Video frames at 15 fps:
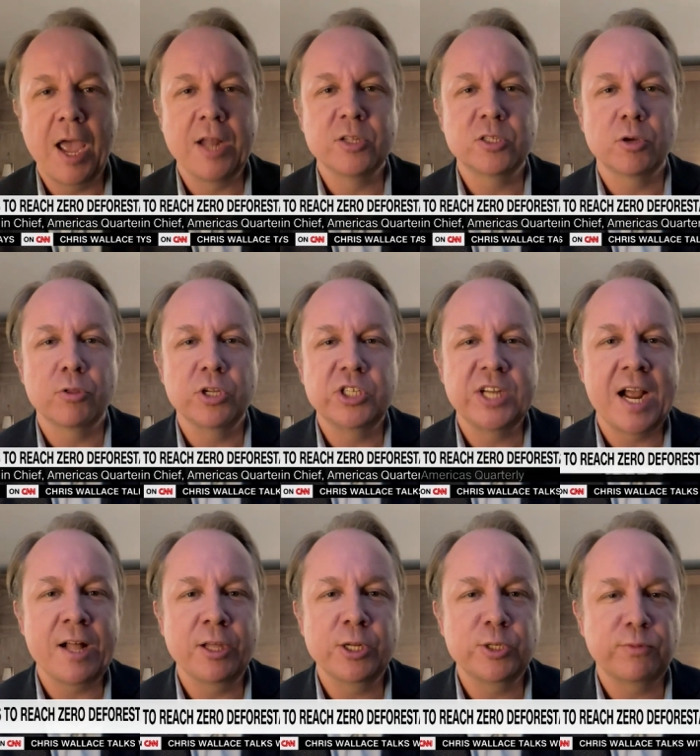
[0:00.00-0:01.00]
And so the
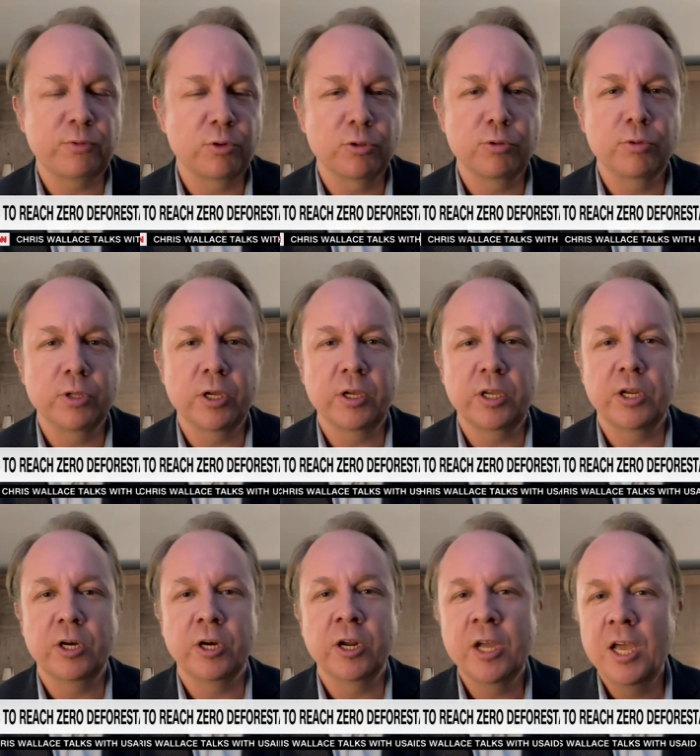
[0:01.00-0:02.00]
challenge for Lula
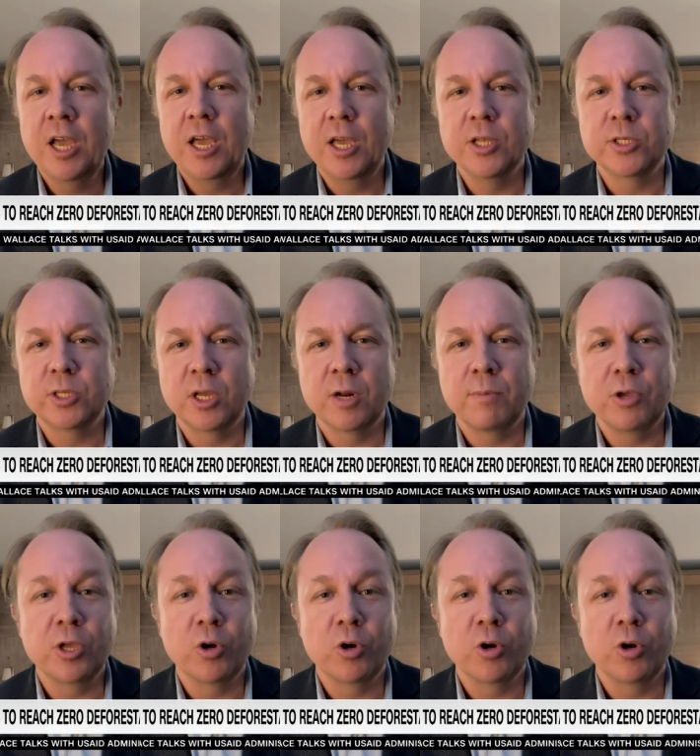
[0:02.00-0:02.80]
here is going to be